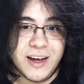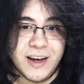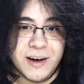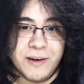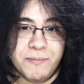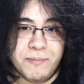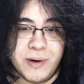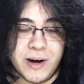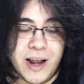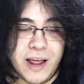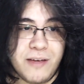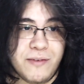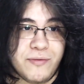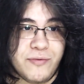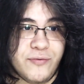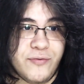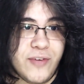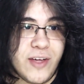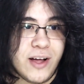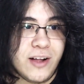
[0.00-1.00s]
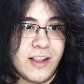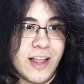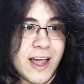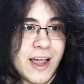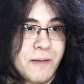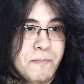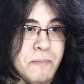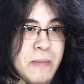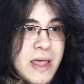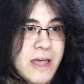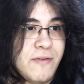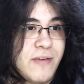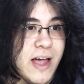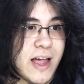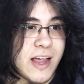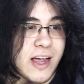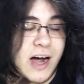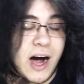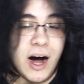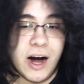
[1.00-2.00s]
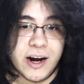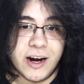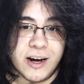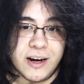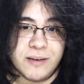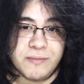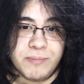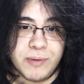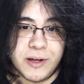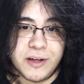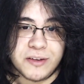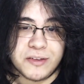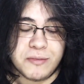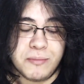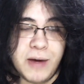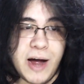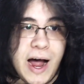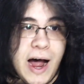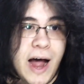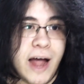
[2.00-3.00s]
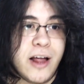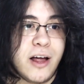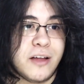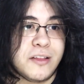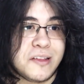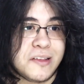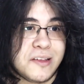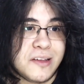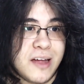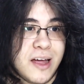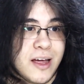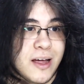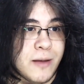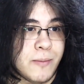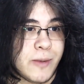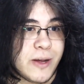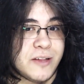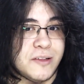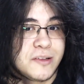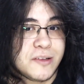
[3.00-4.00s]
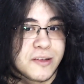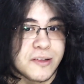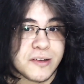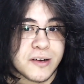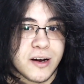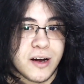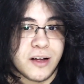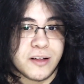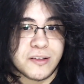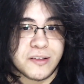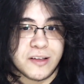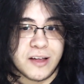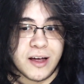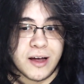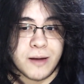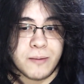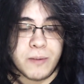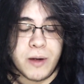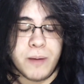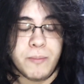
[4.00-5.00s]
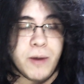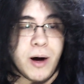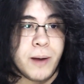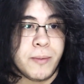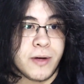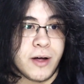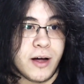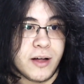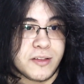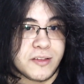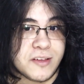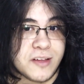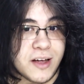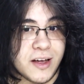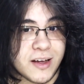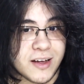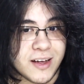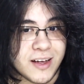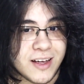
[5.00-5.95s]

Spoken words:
But I feel like maybe I got it. Because I got sick, my sister got sick, my mom got sick.